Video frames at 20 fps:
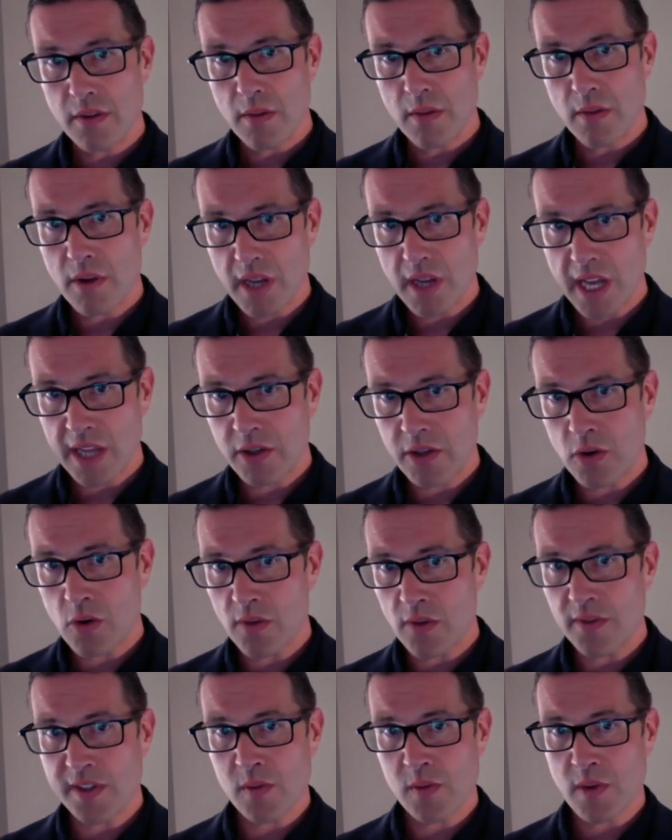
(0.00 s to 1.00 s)
At the core
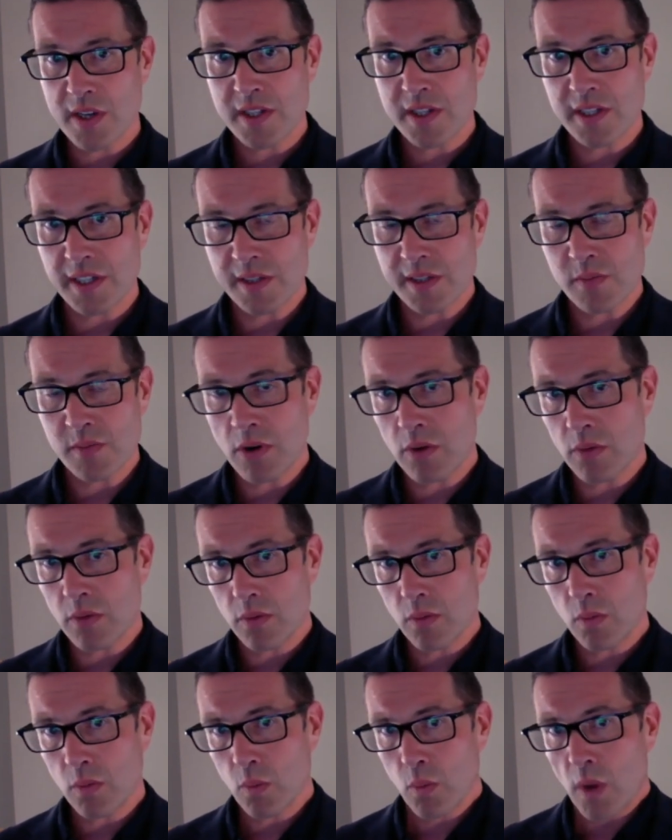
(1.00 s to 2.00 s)
of this question is, well,
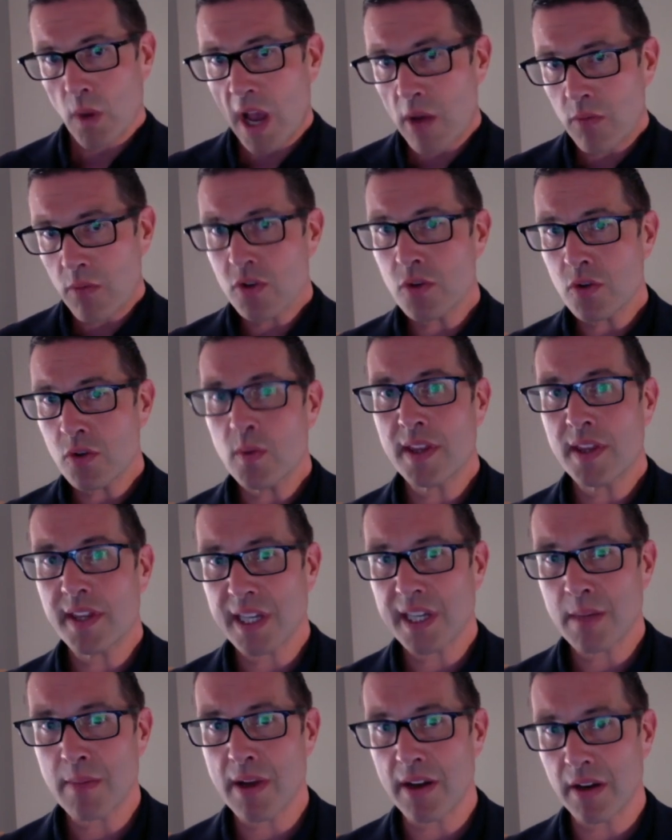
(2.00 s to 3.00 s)
how do we
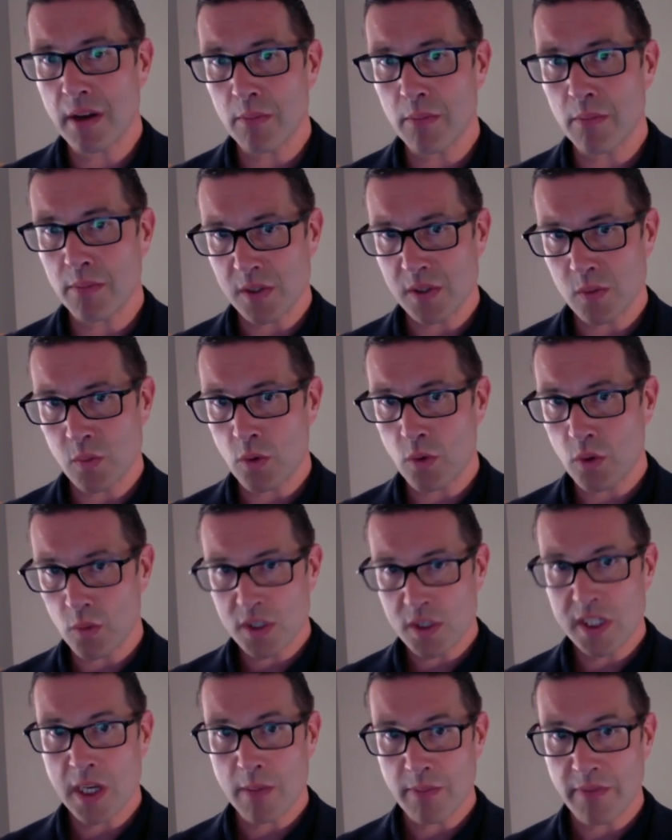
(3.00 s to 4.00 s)
think about numbers? What
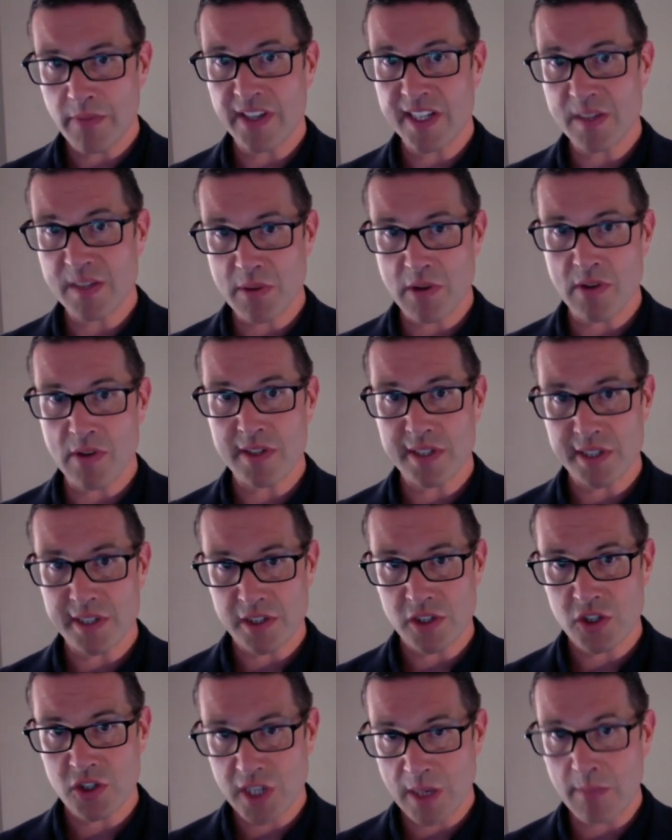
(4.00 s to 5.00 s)
type of experiences
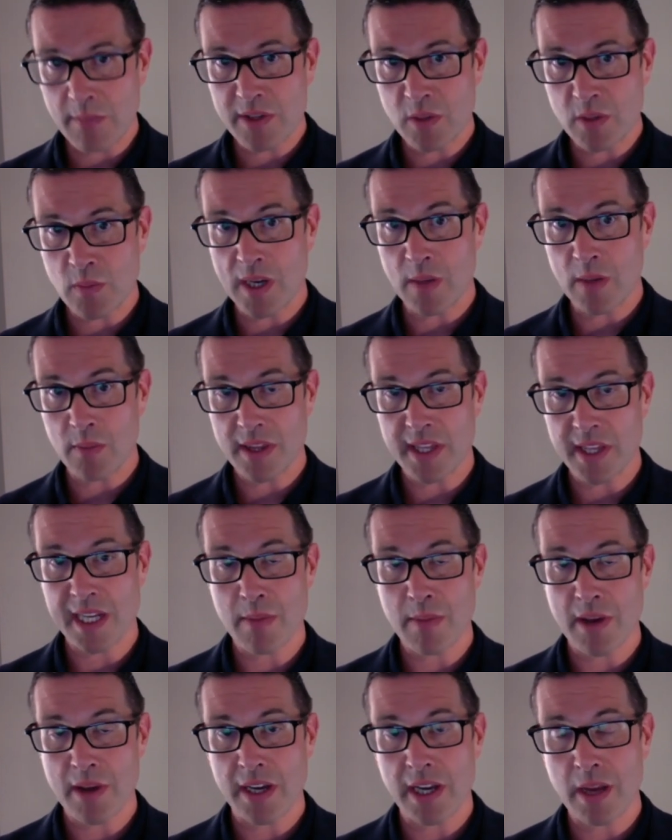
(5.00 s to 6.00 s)
shape the way we think
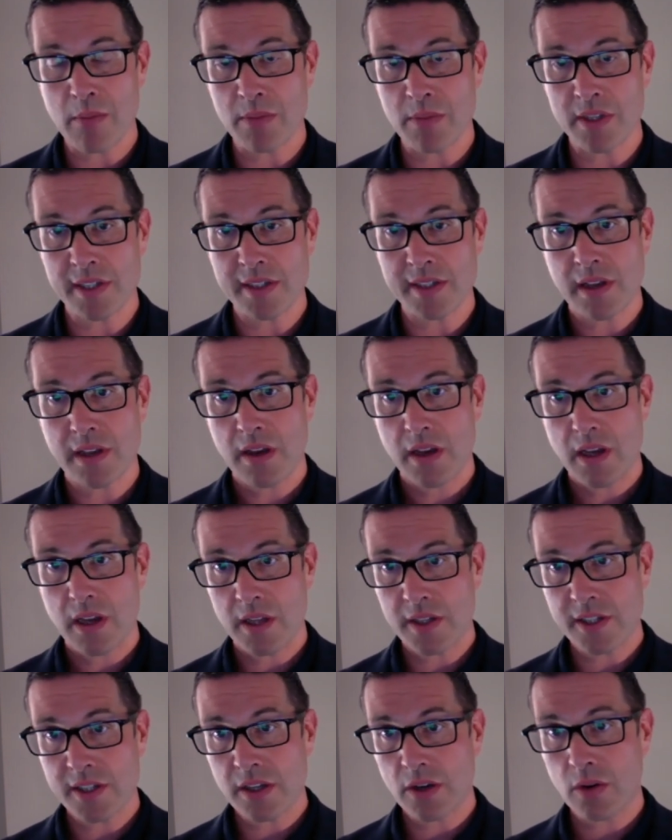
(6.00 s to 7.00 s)
about numbers?
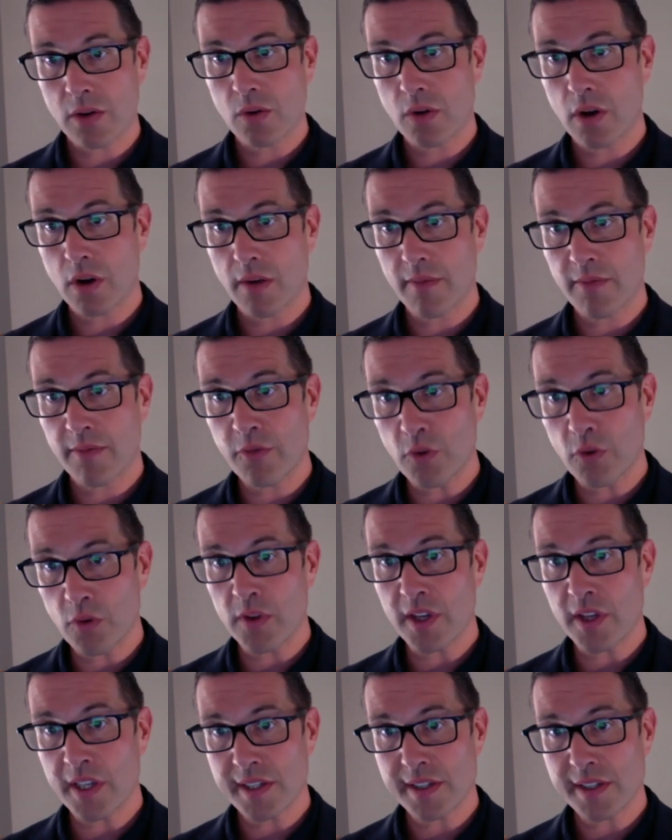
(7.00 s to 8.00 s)
And so for
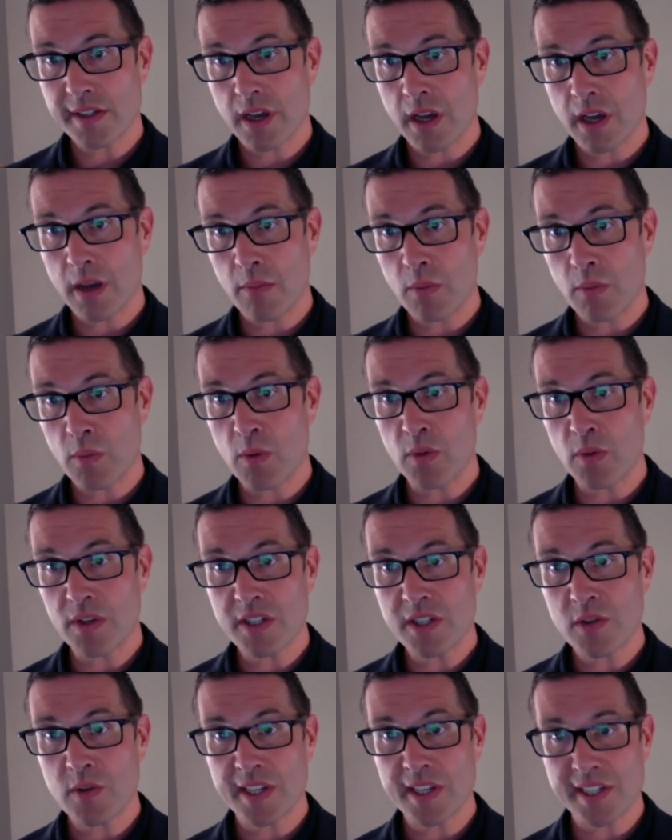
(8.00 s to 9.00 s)
this, we
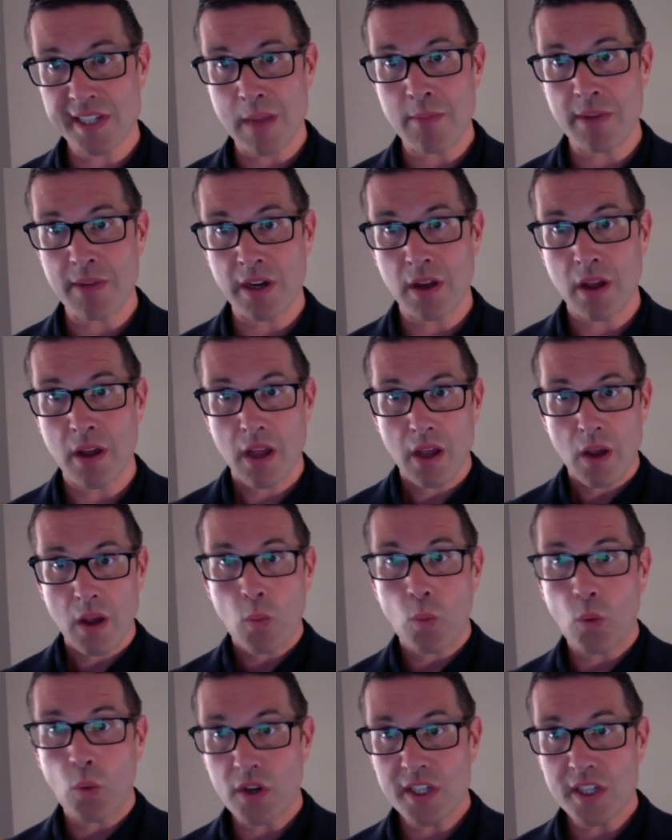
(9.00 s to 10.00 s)
wanted to examine
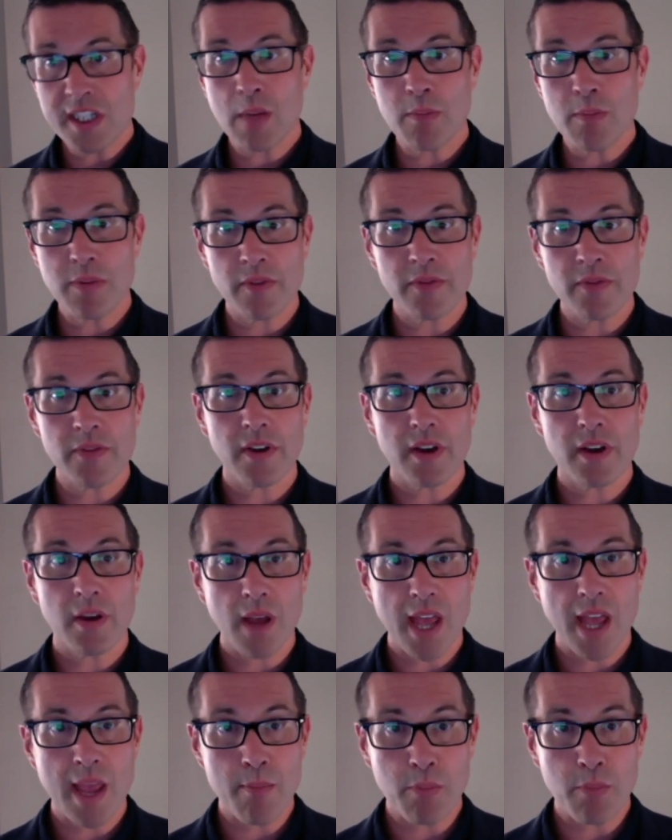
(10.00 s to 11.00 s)
what type of
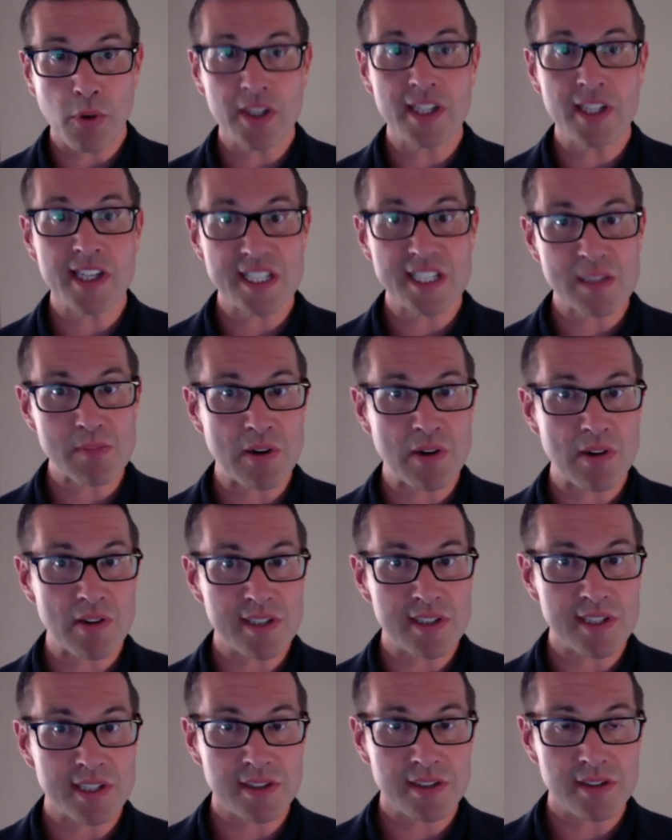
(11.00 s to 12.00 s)
embodied
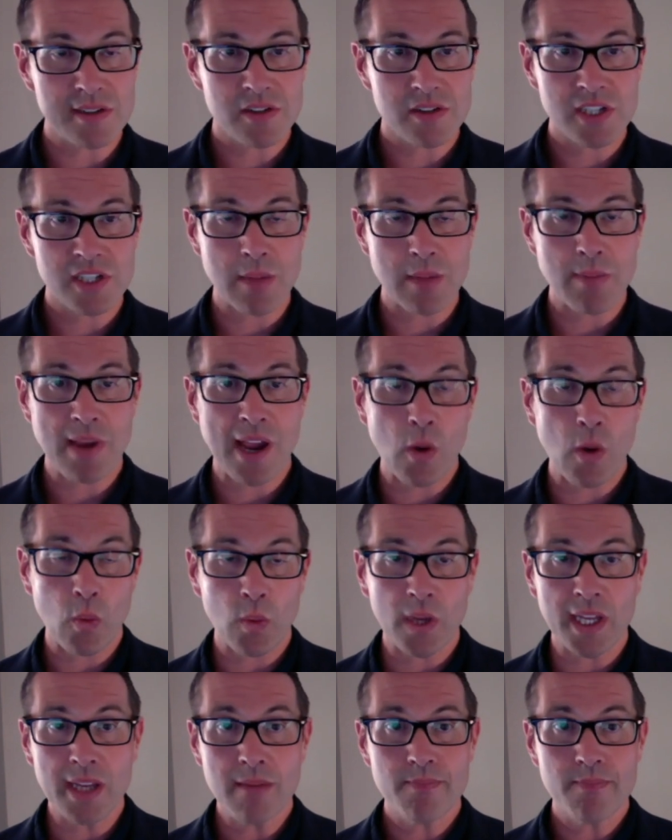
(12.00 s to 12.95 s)
experiences shape how we